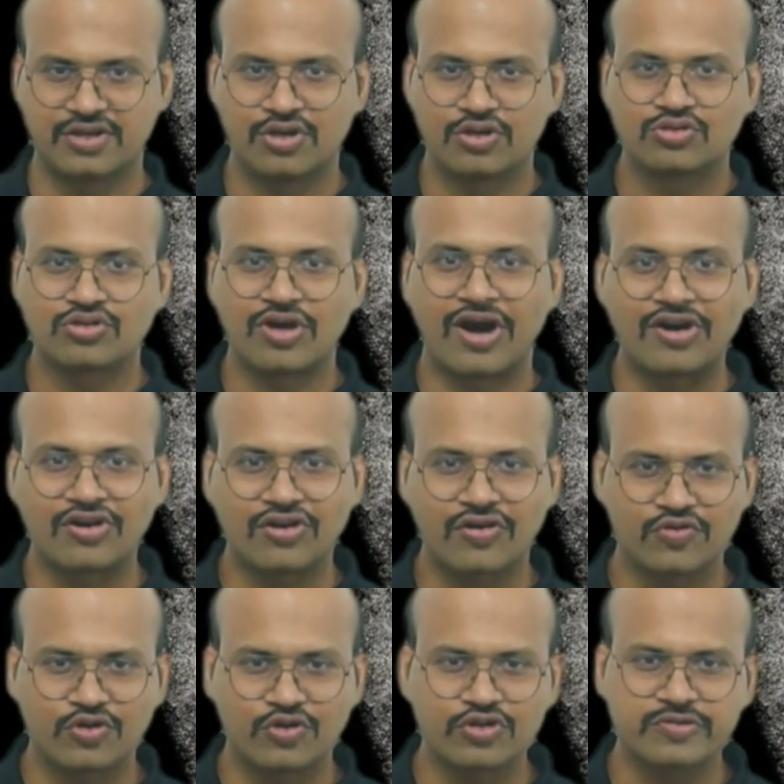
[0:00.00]
So out of
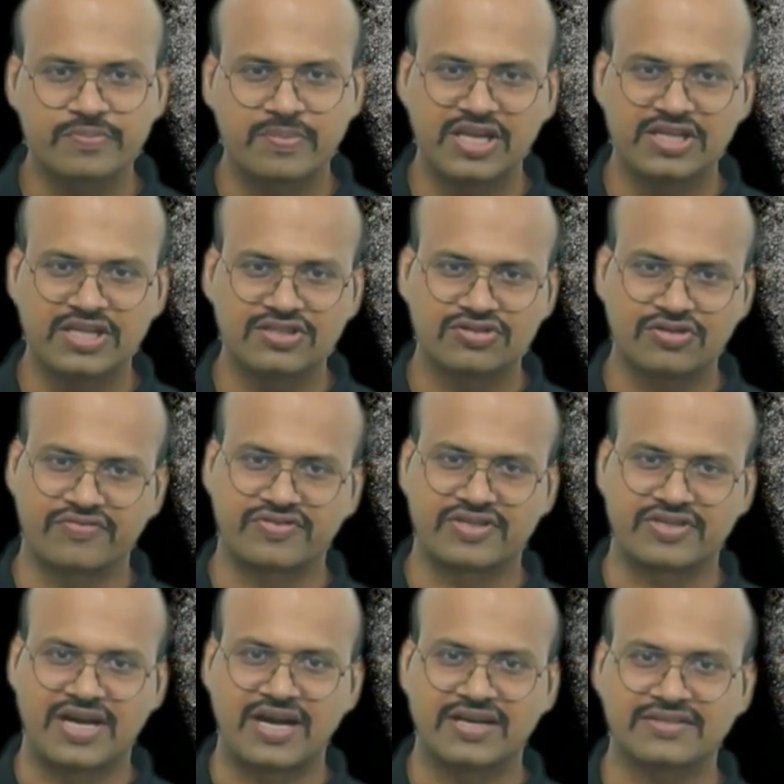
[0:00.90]
those billions of
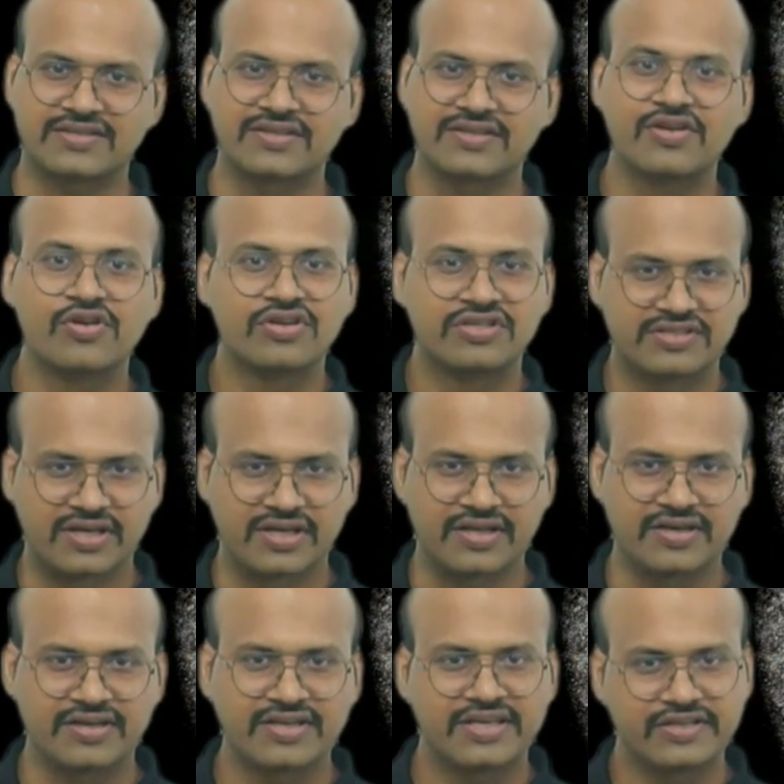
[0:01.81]
stars,
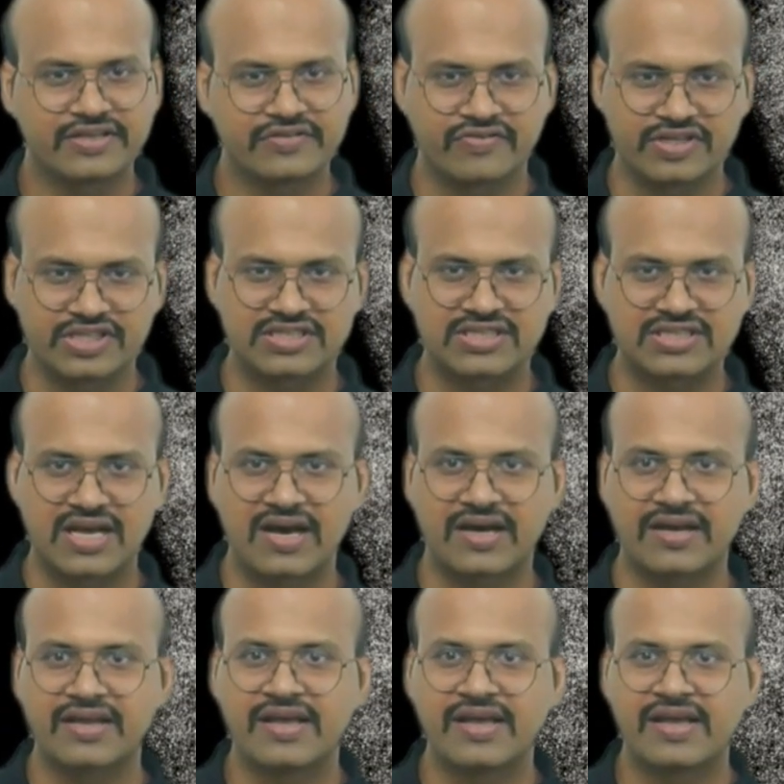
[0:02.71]
sun is one
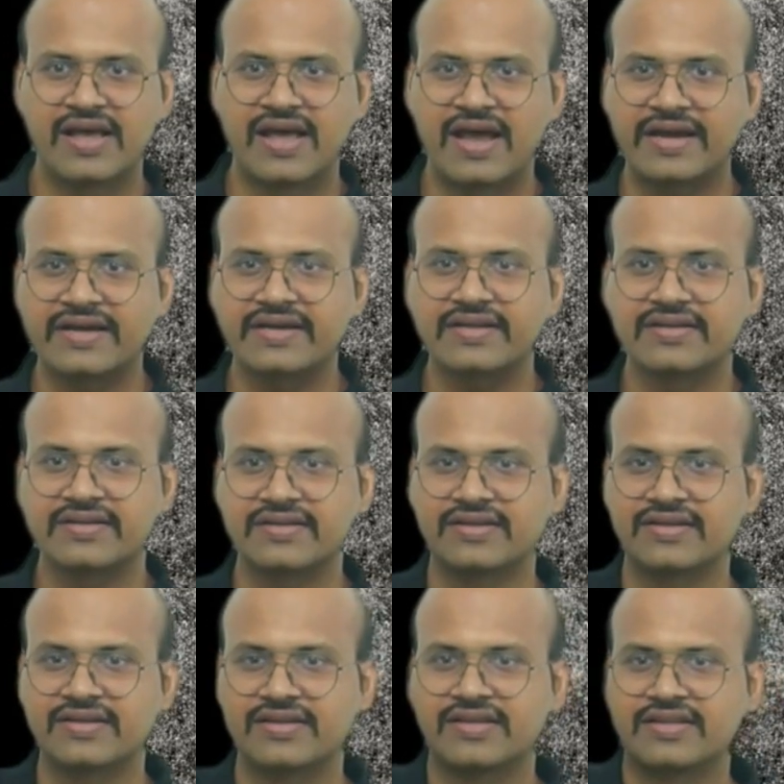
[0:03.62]
star, and
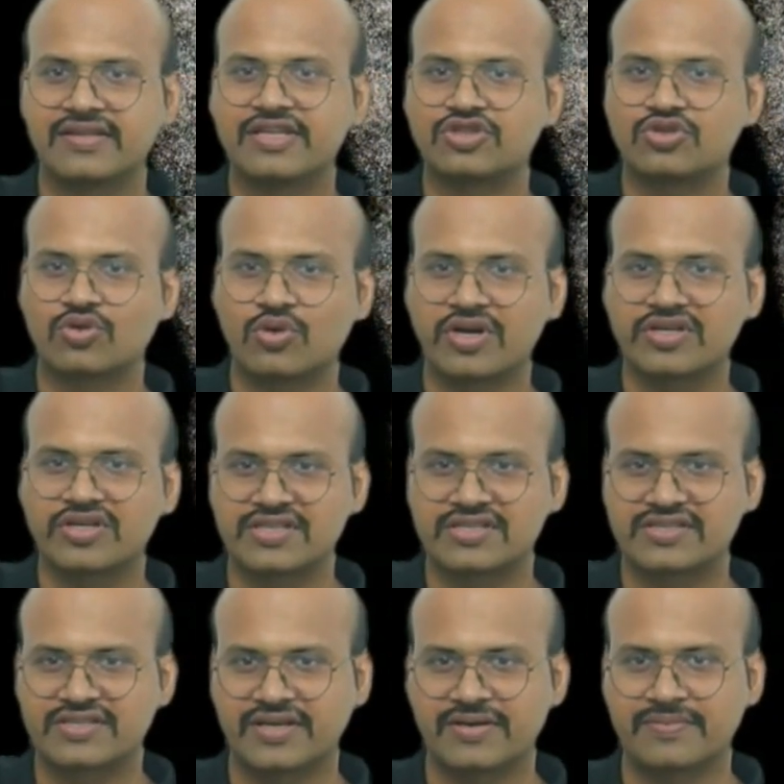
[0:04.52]
the solar
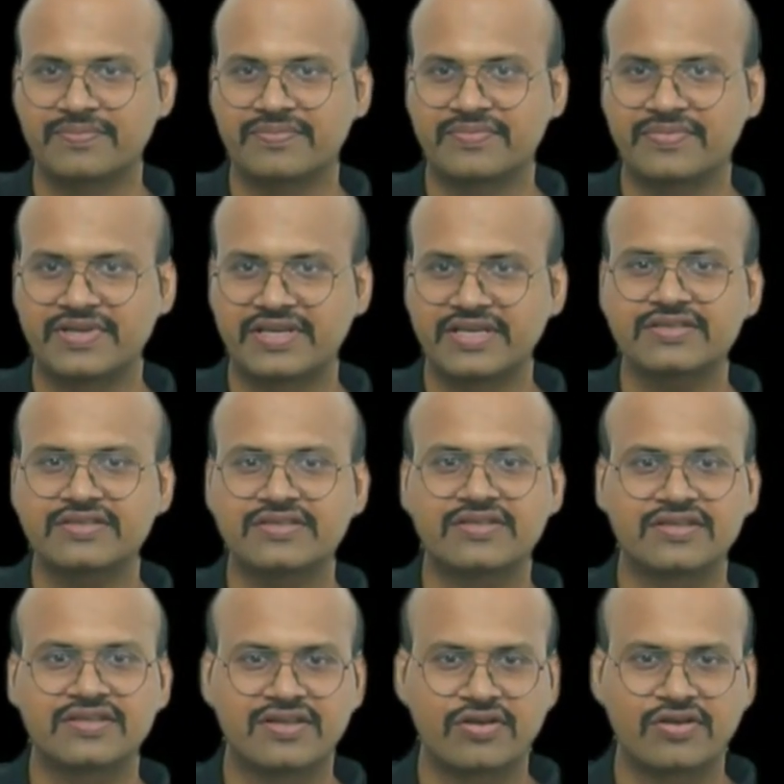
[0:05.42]
system is
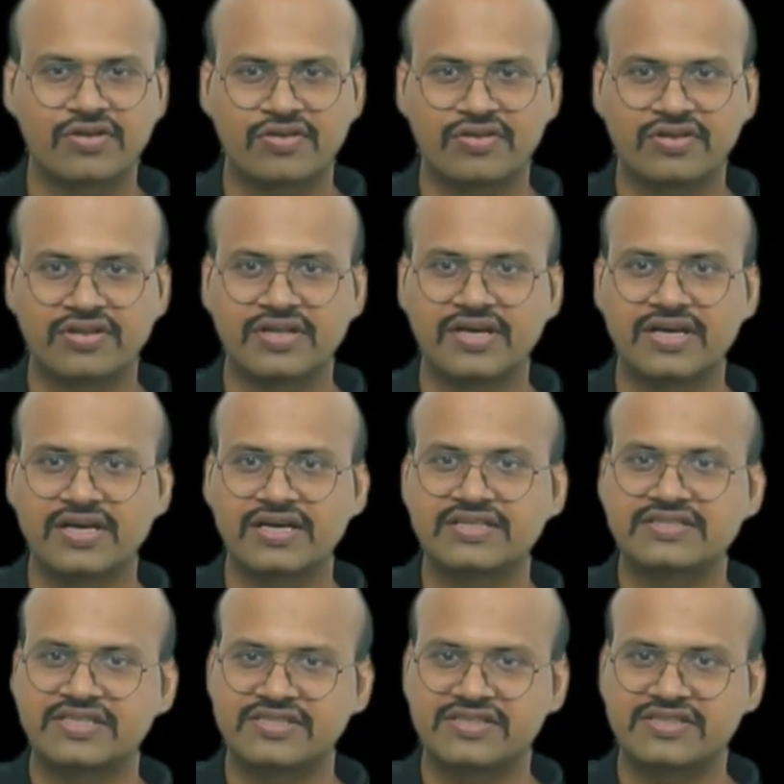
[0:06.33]
the
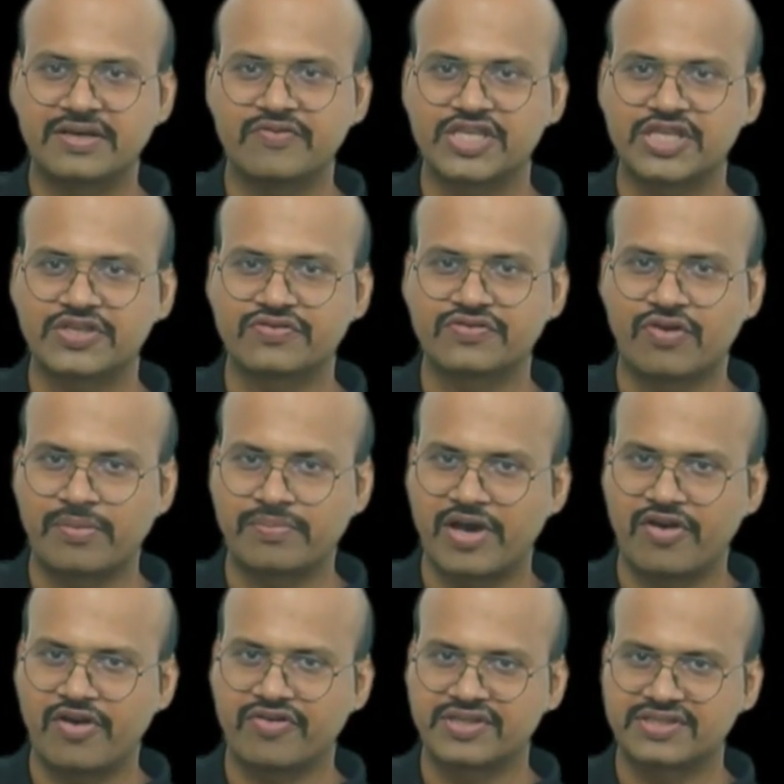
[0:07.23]
system which is formed by
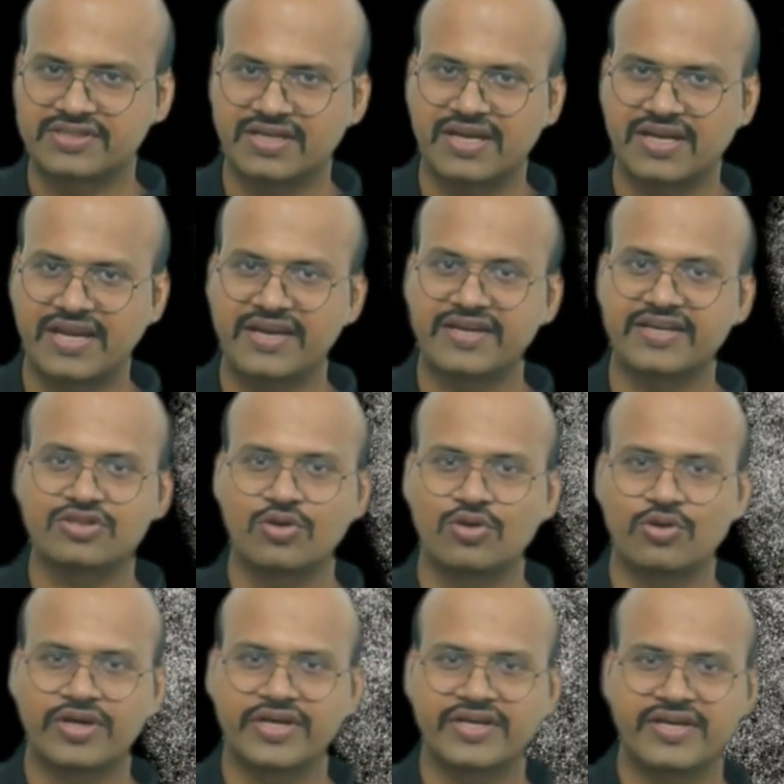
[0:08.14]
our sun, and it is
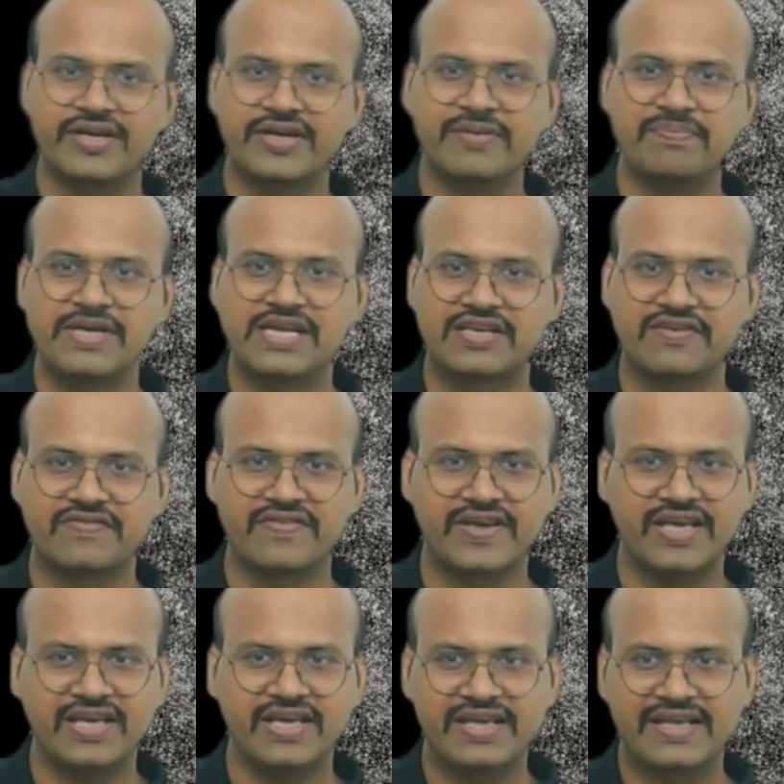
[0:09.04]
located in Milky
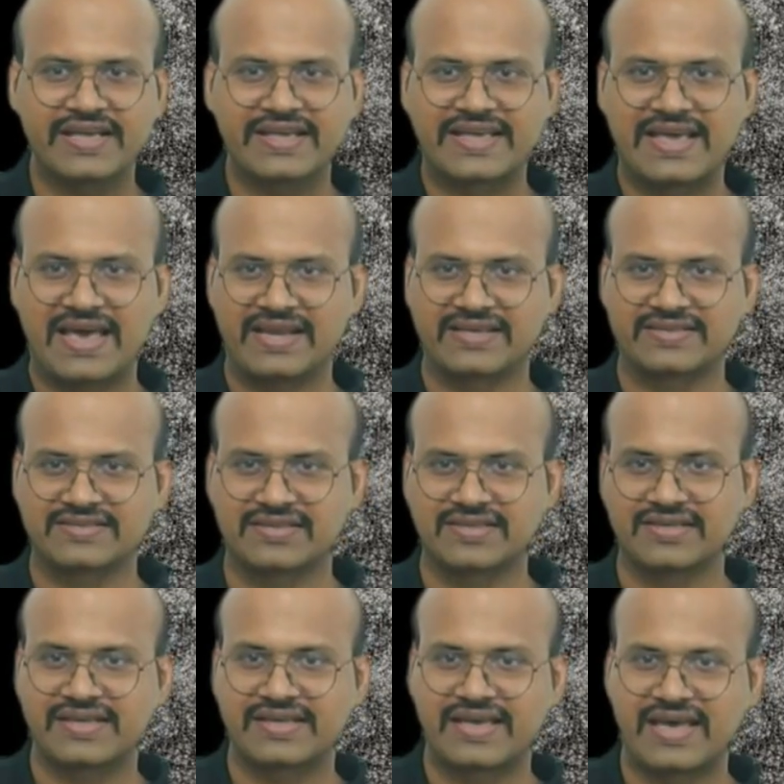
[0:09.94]
Way
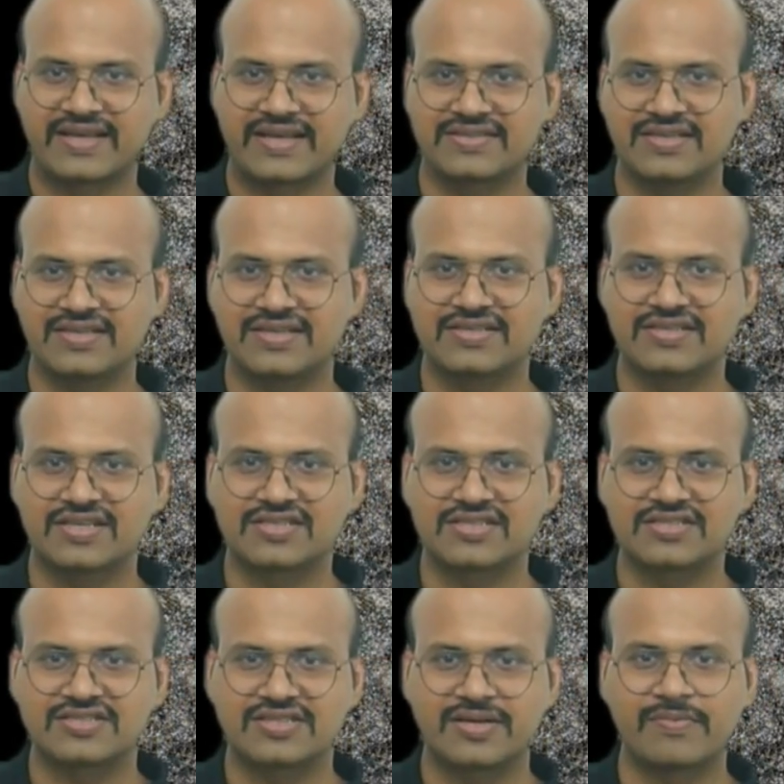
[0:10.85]
galaxy. Galaxy is a
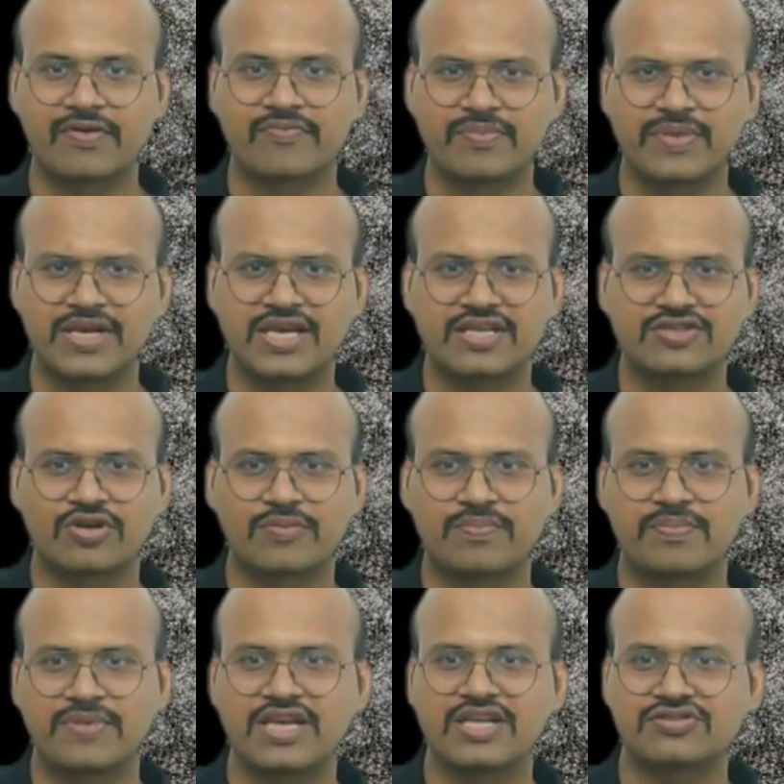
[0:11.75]
system of millions or
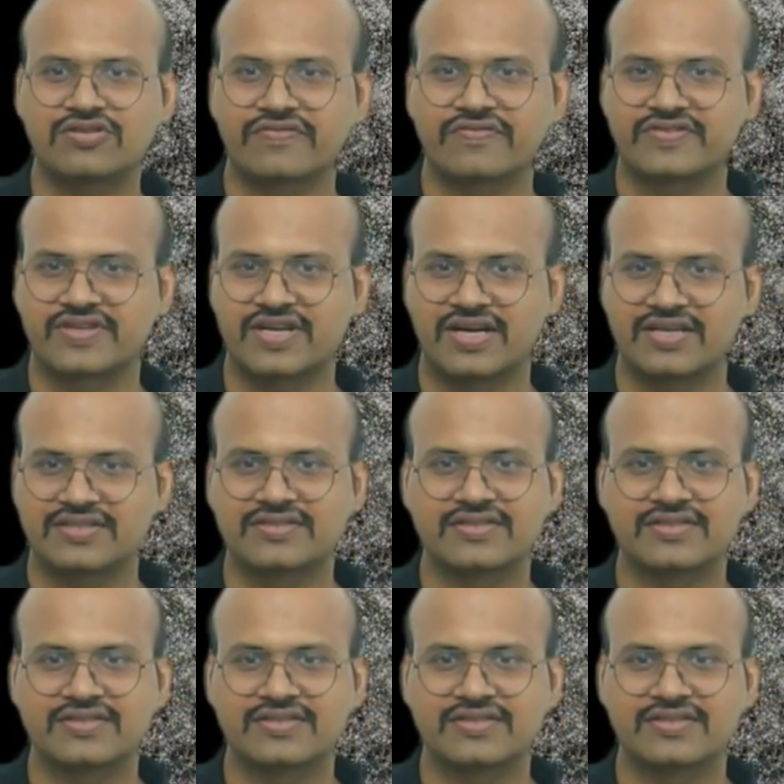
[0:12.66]
billions of stars